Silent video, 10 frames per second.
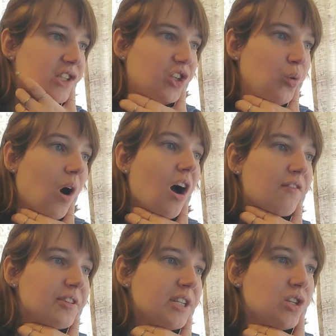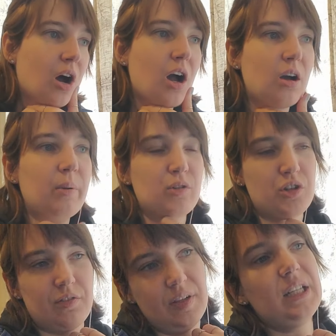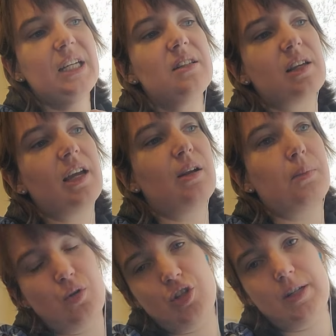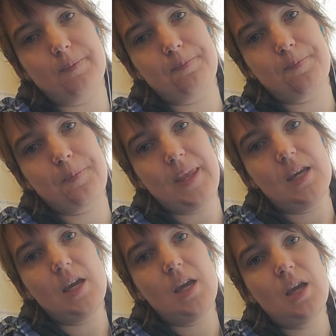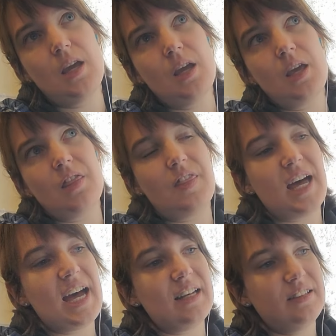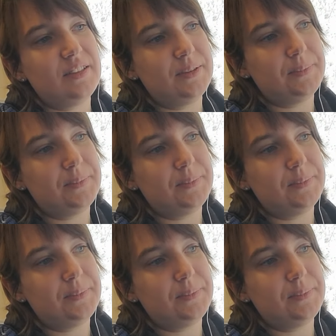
you often talk about your feelings and emotion. That...